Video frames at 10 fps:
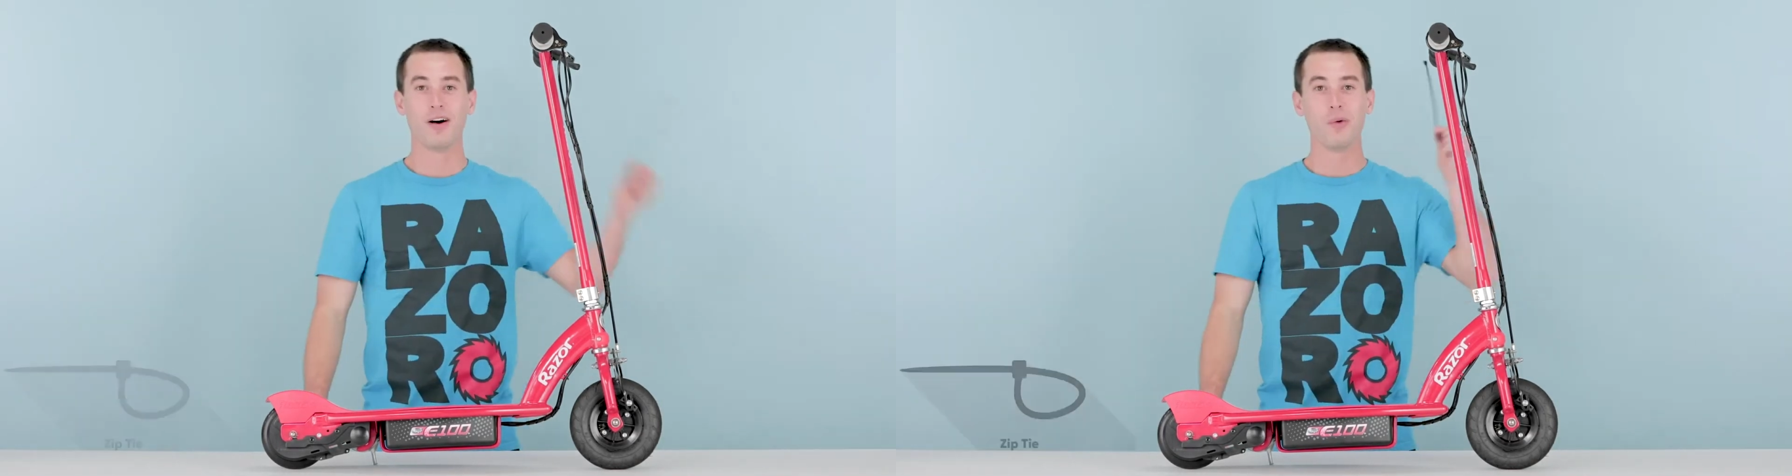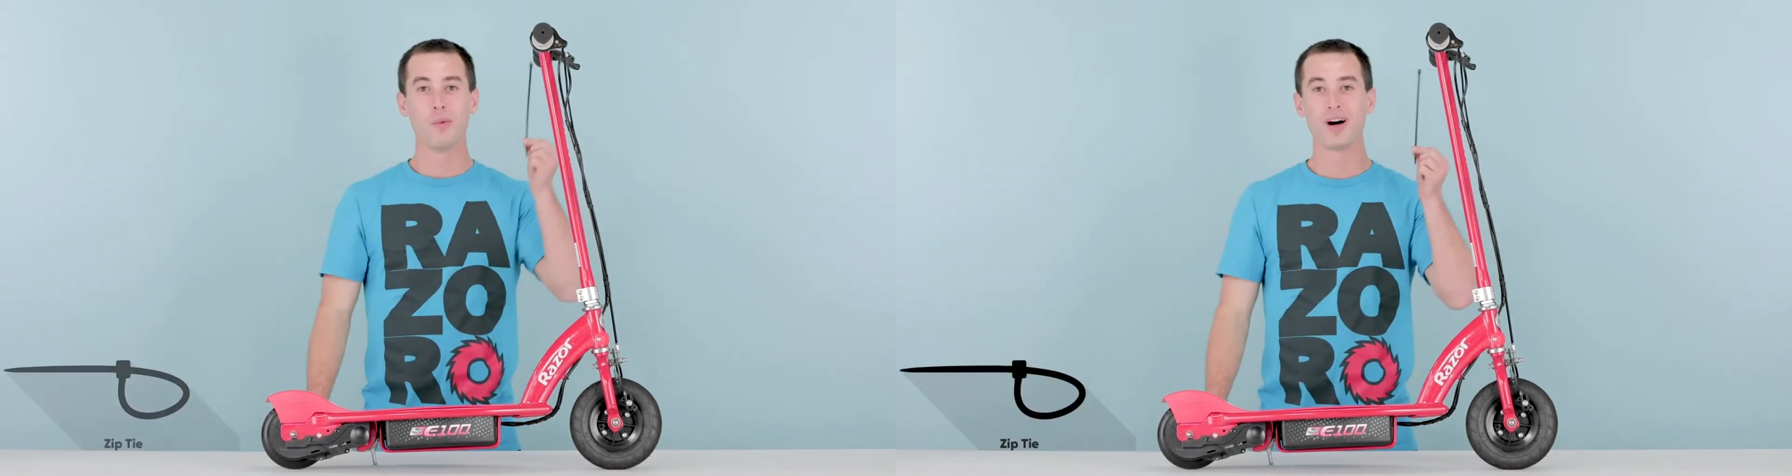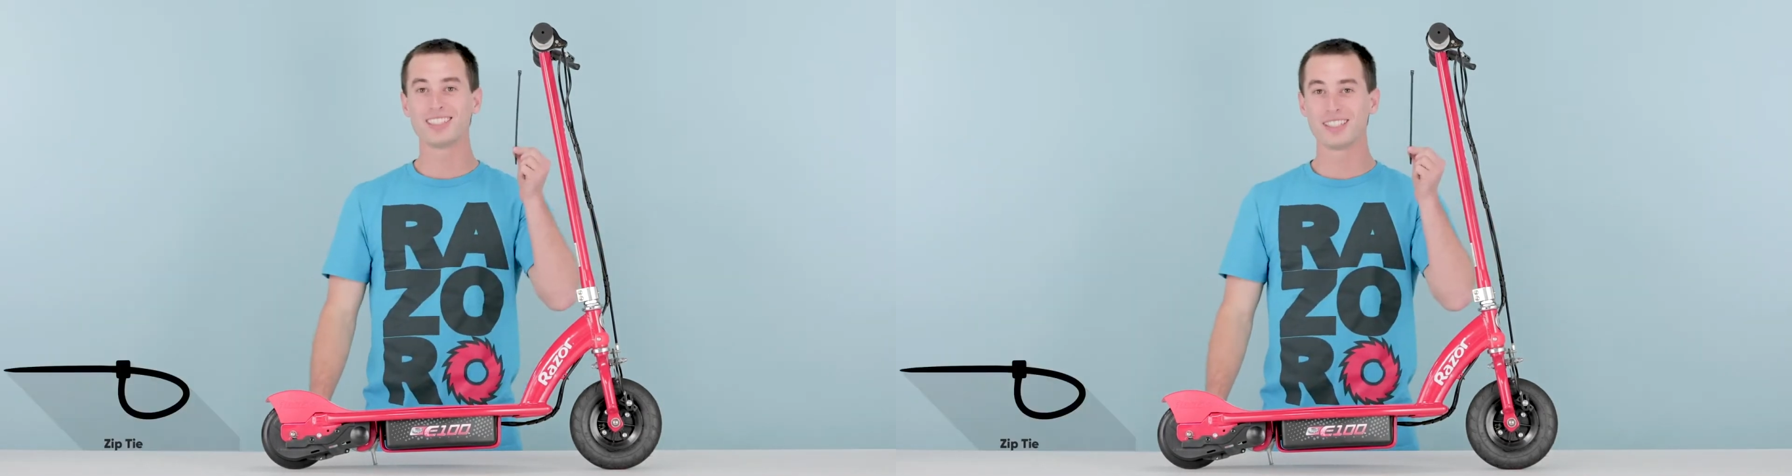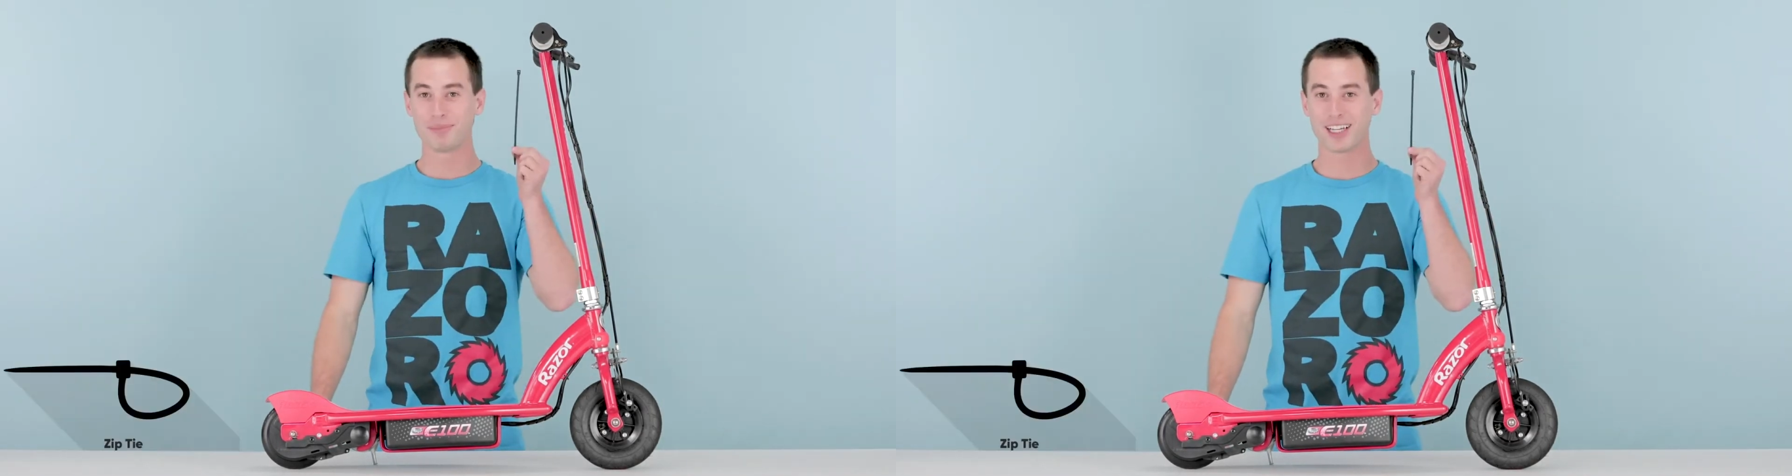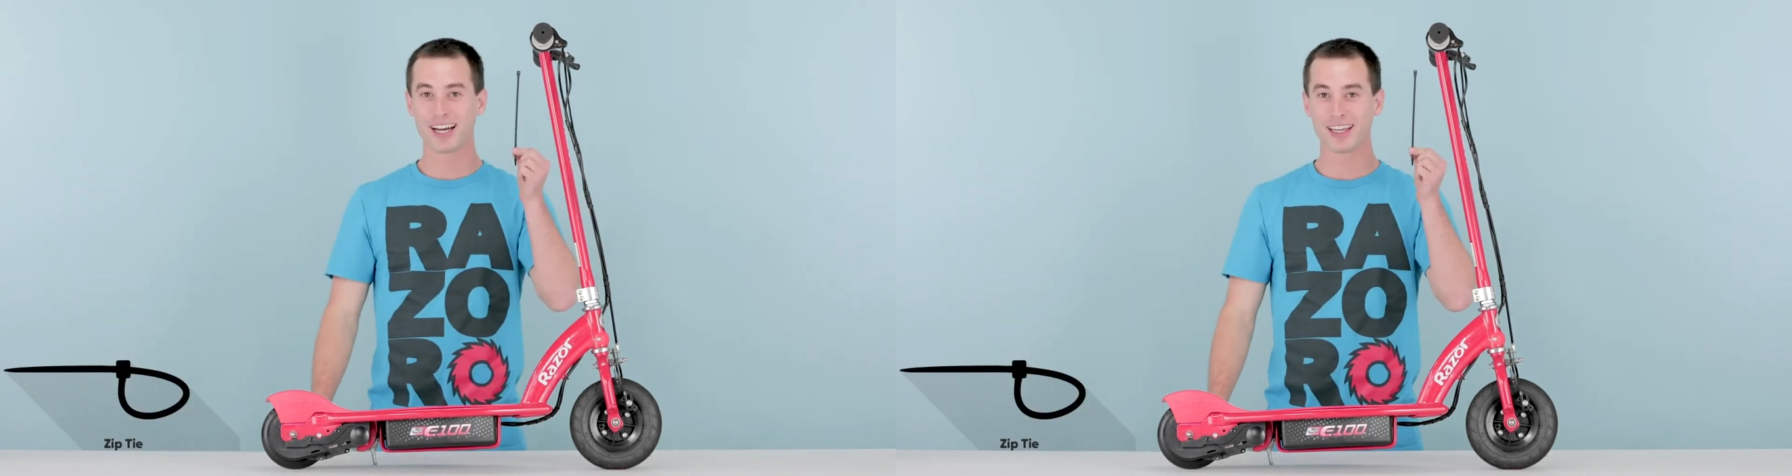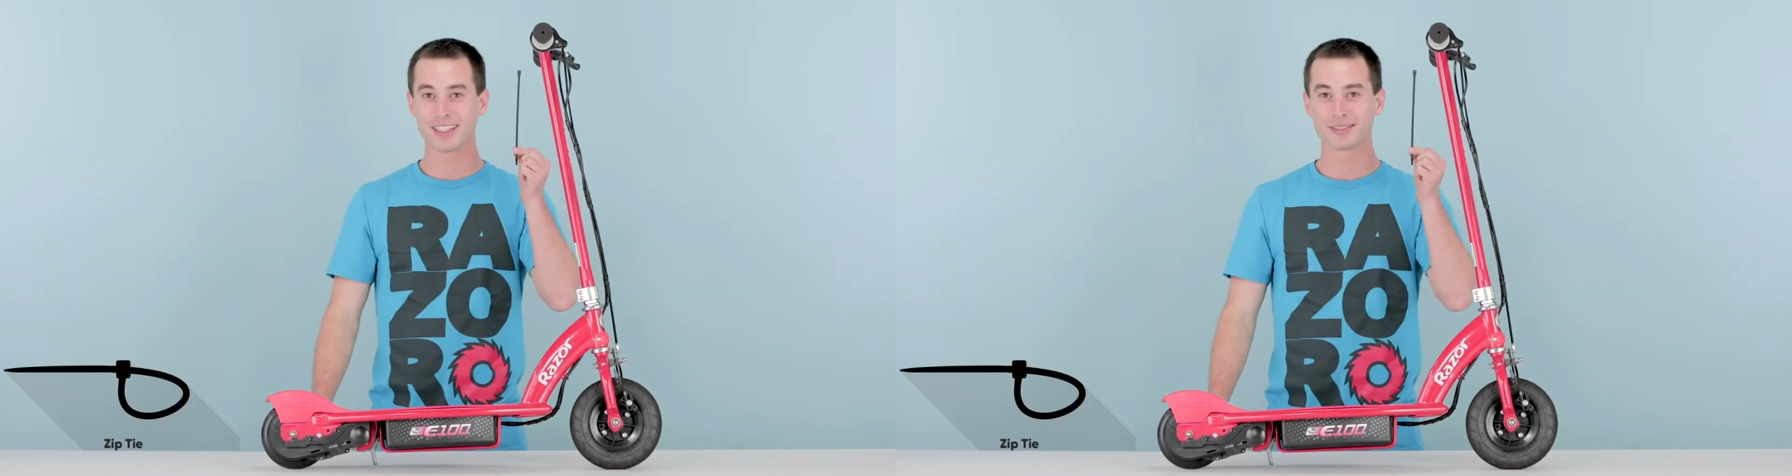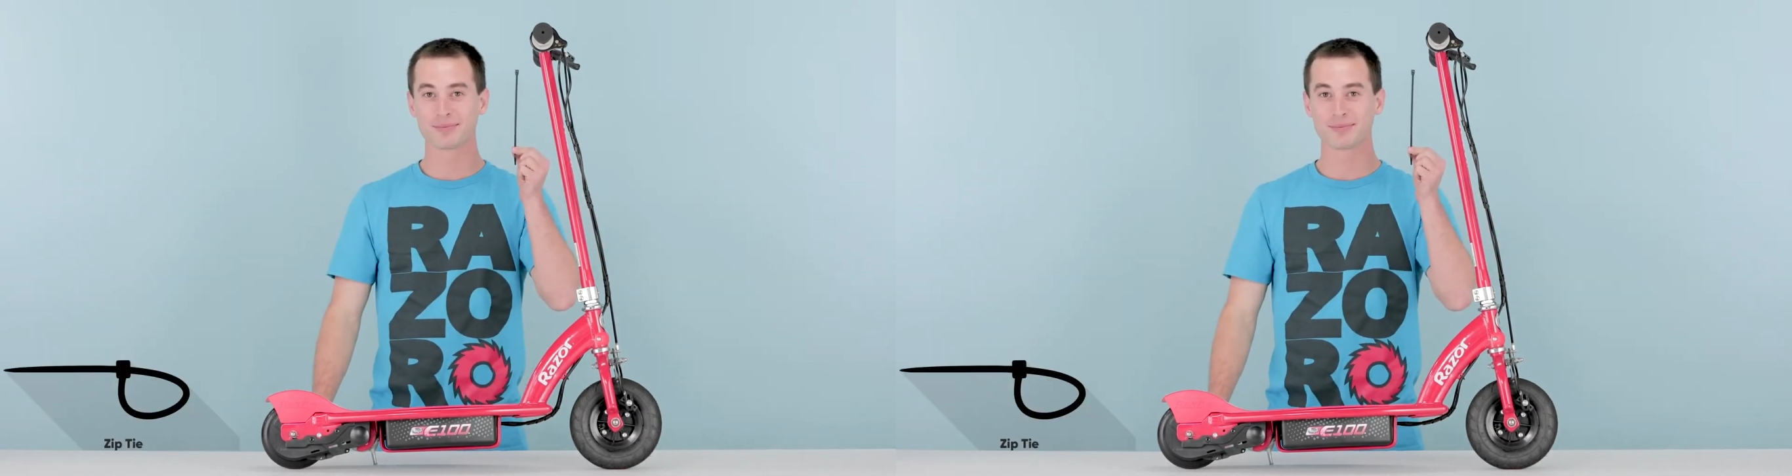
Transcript: one zip tie,